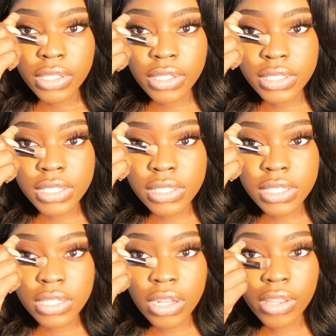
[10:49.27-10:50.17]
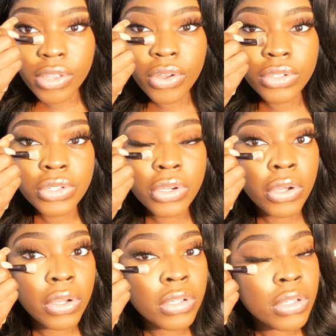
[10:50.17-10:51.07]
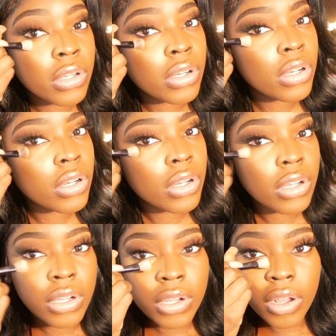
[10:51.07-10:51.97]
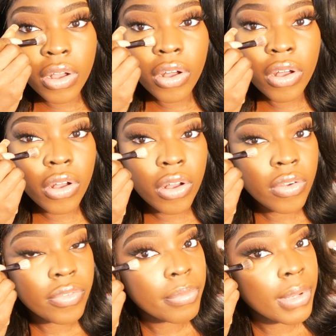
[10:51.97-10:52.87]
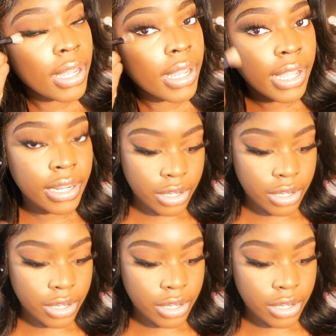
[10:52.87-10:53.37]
This is to start the contour of my